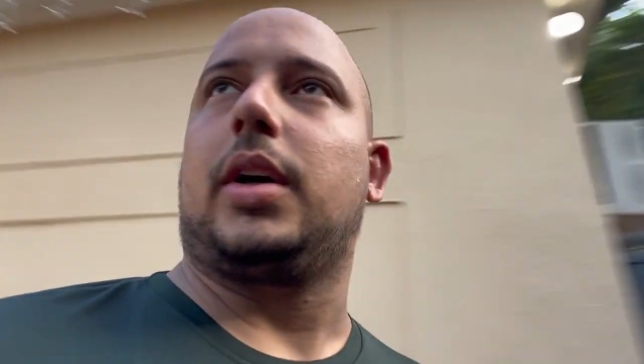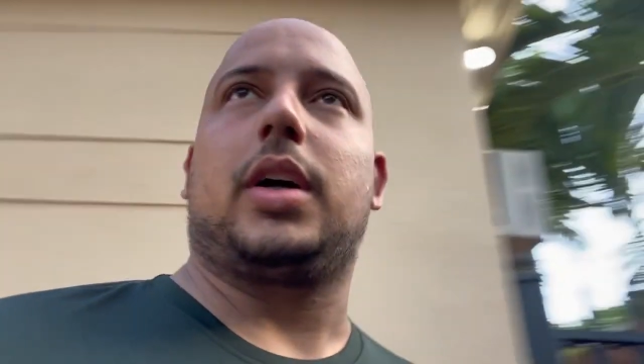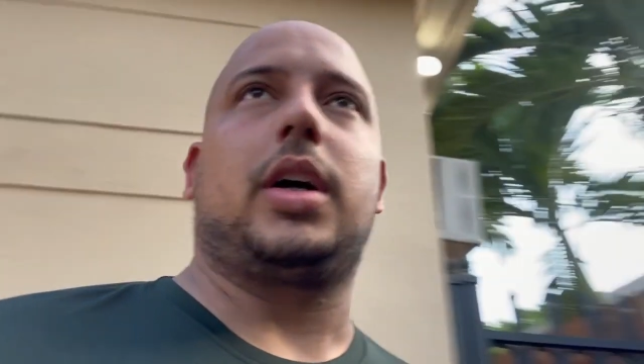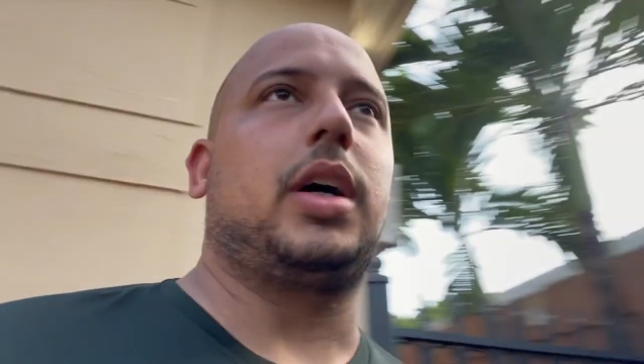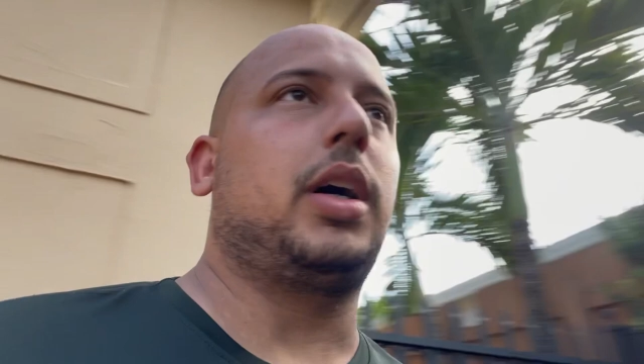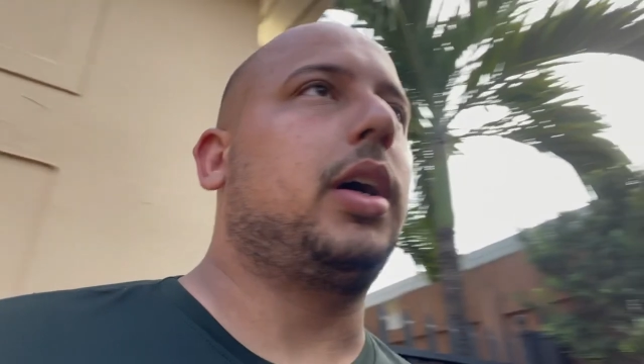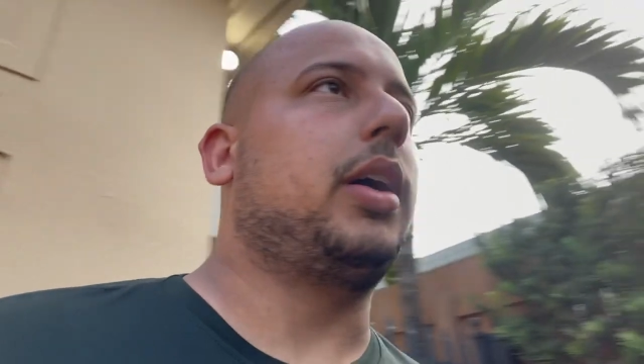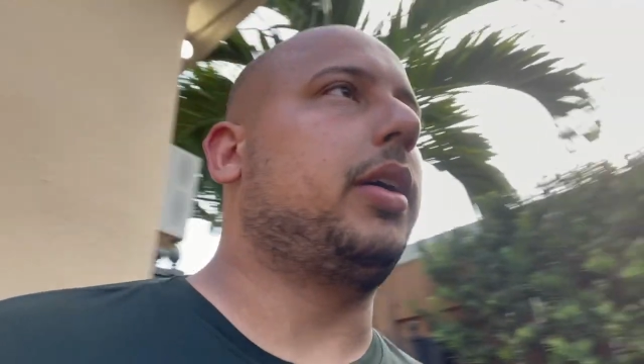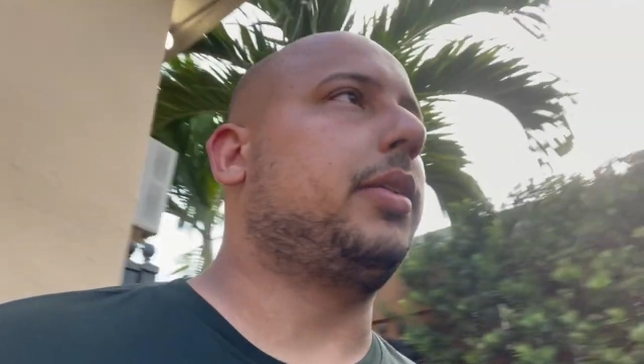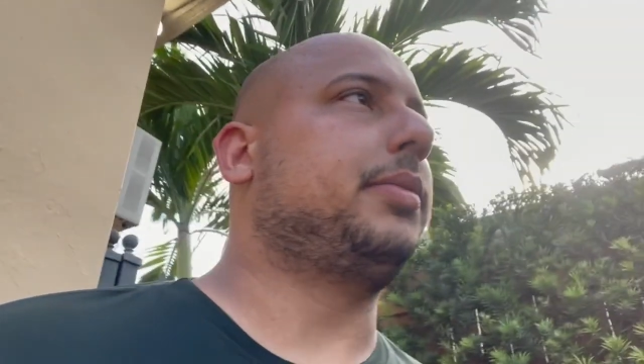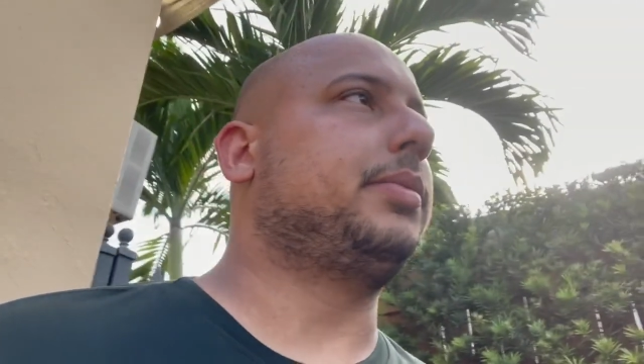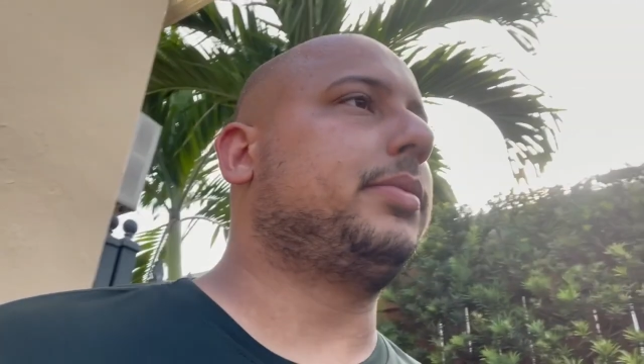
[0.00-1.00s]

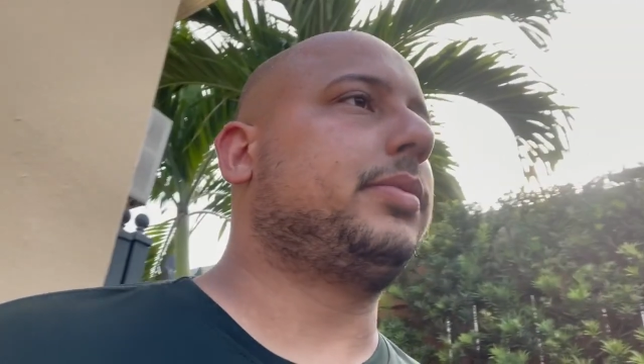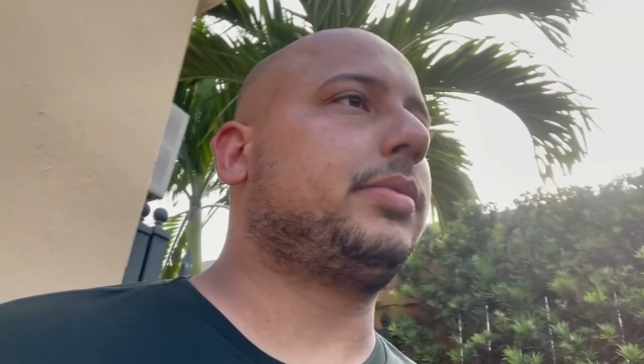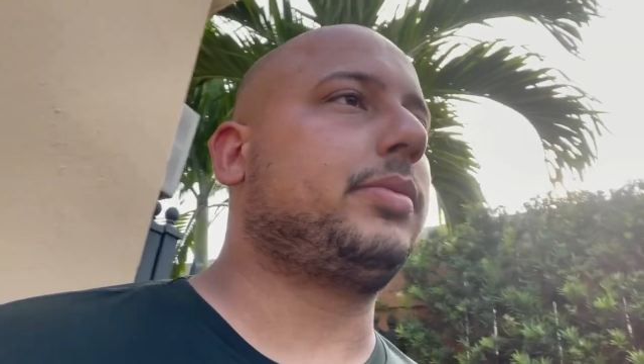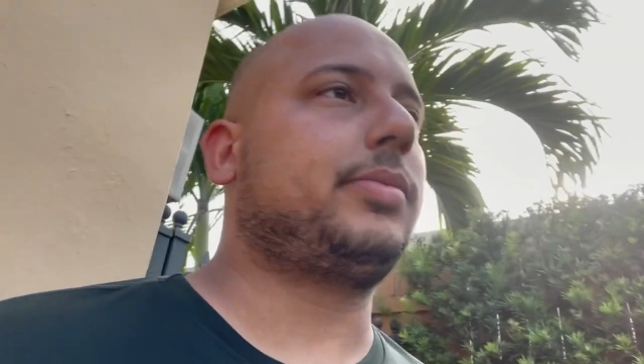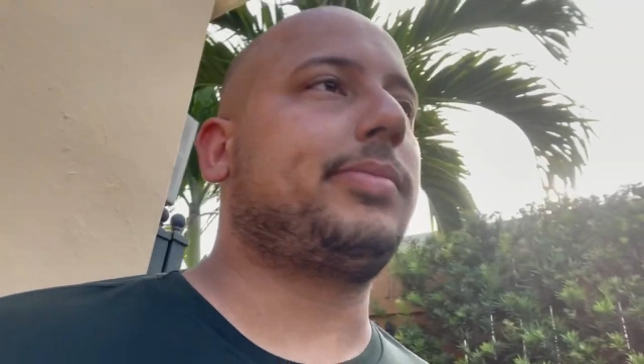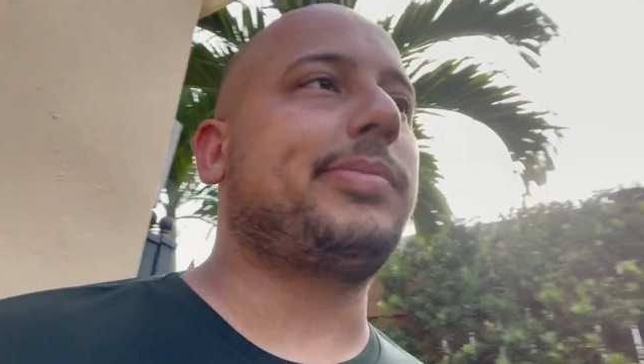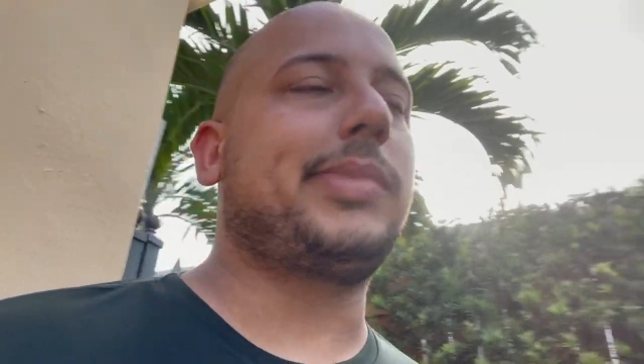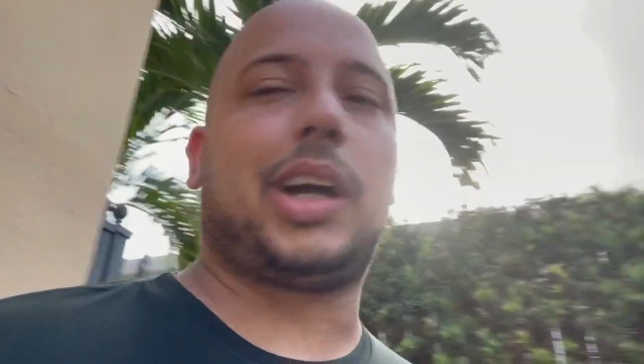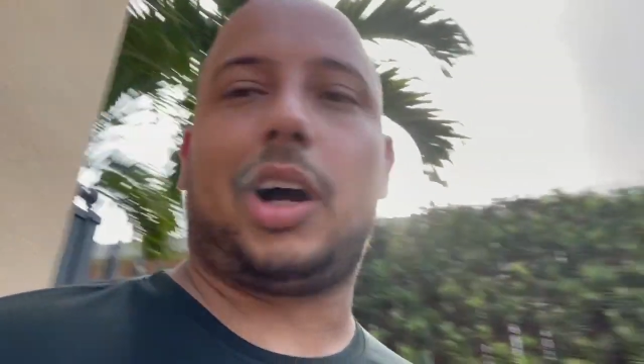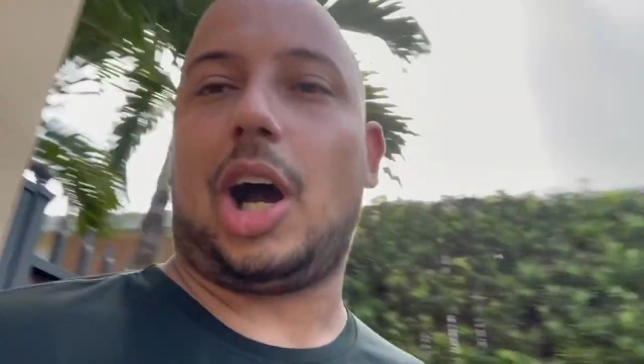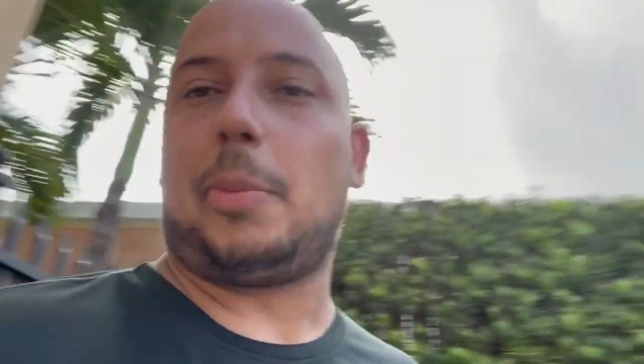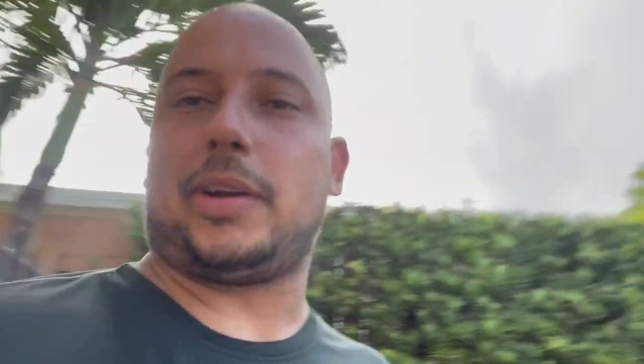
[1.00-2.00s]
all
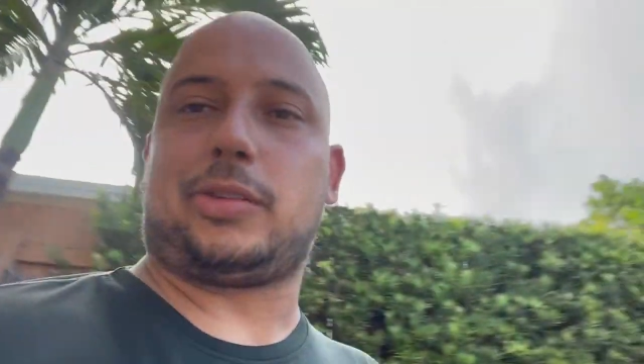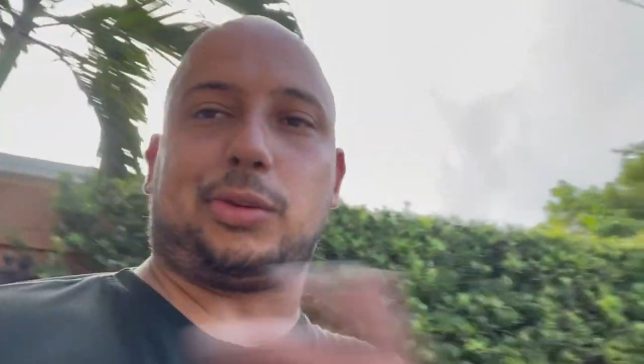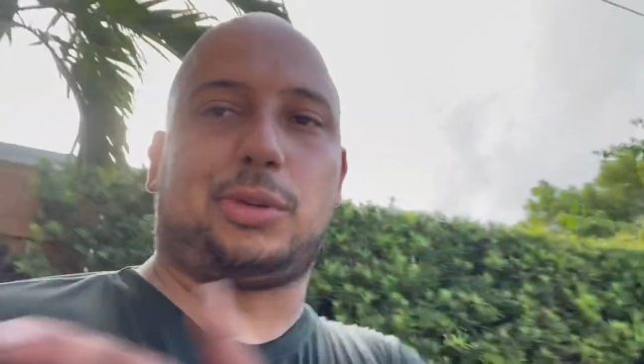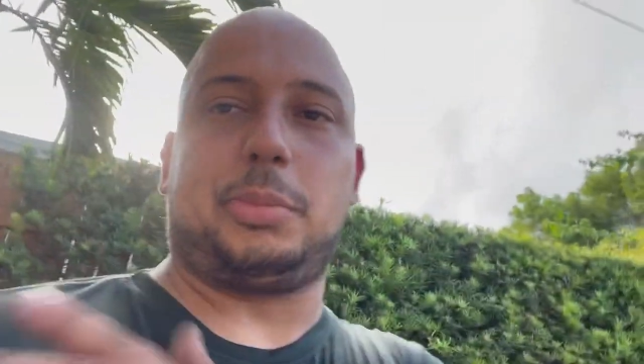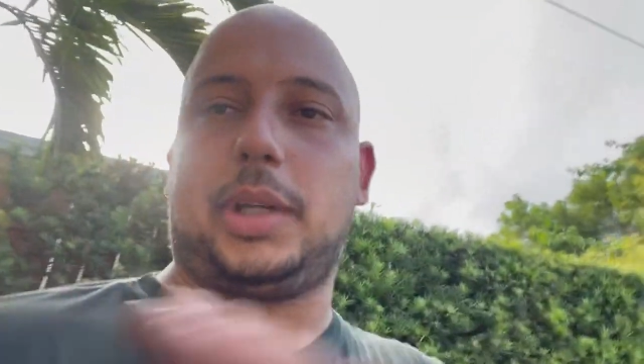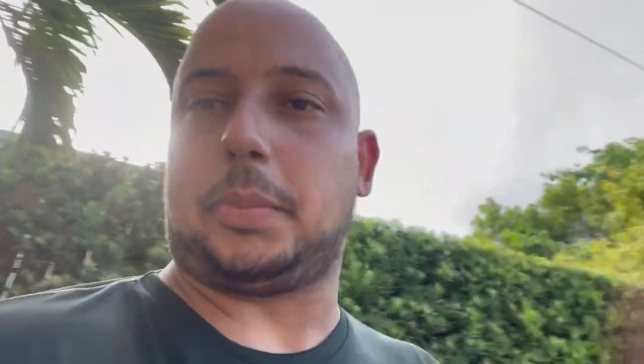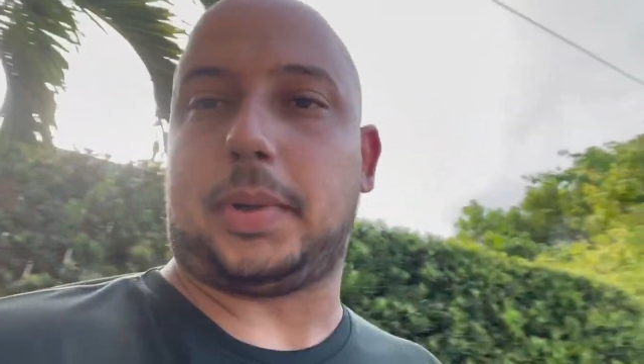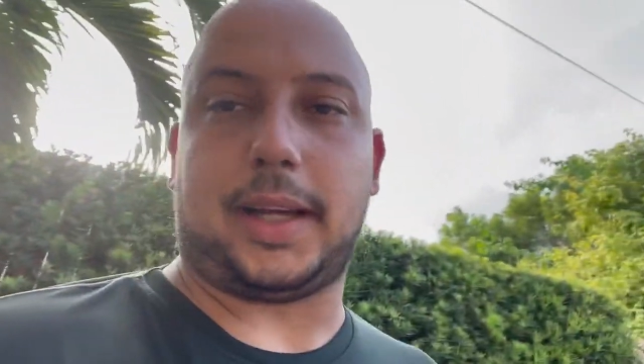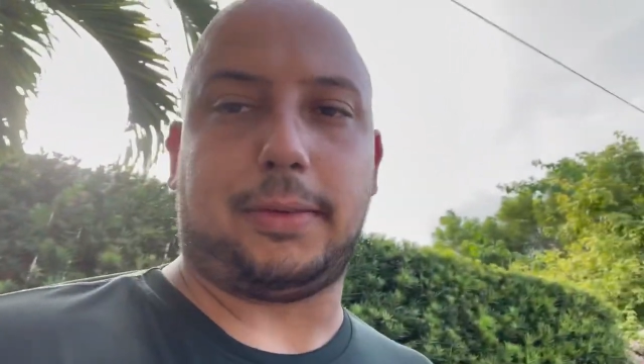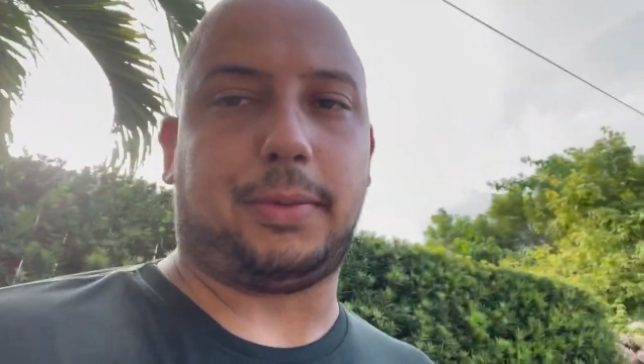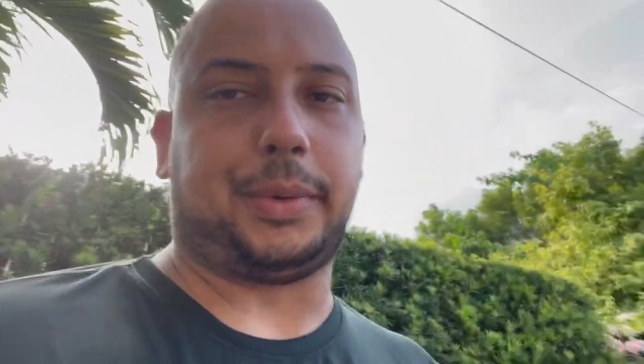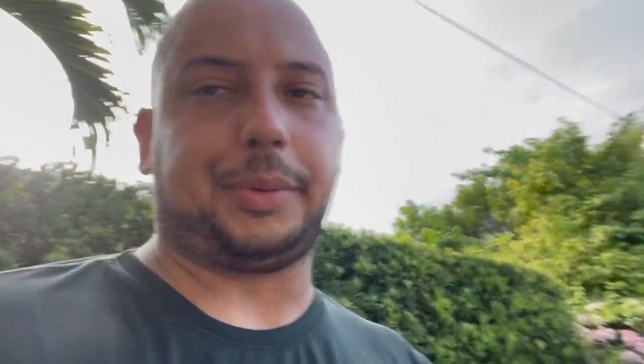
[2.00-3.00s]
my social media
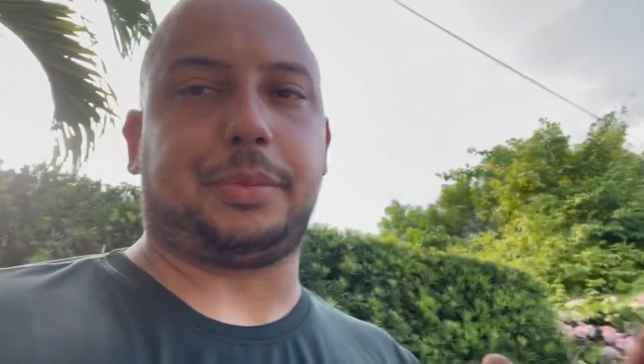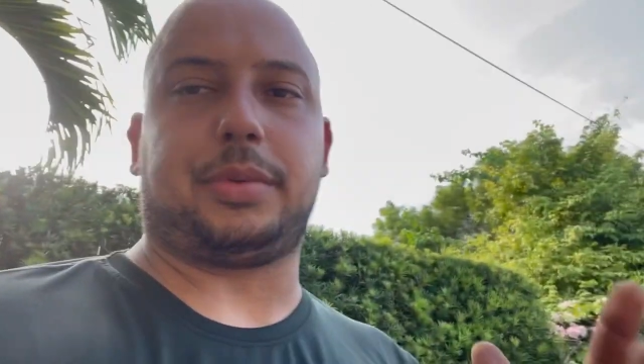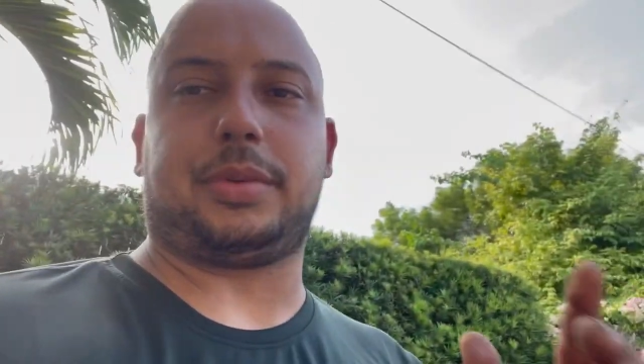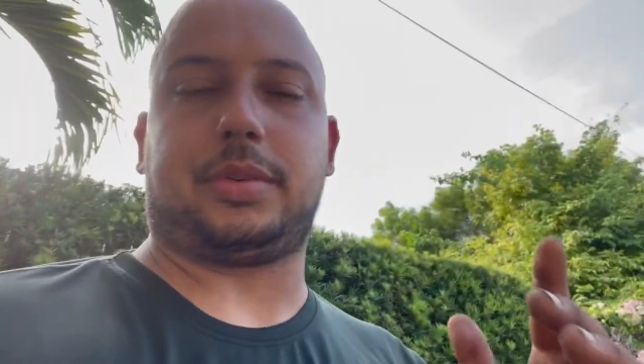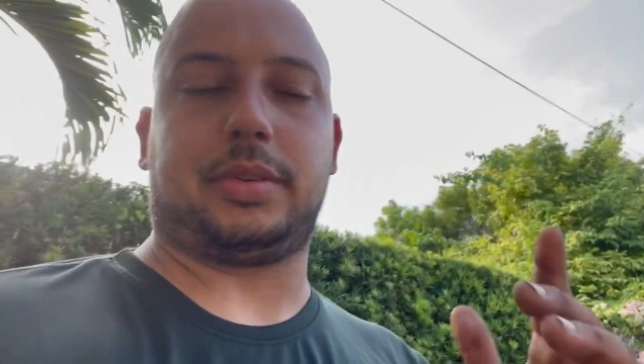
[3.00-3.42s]
platforms,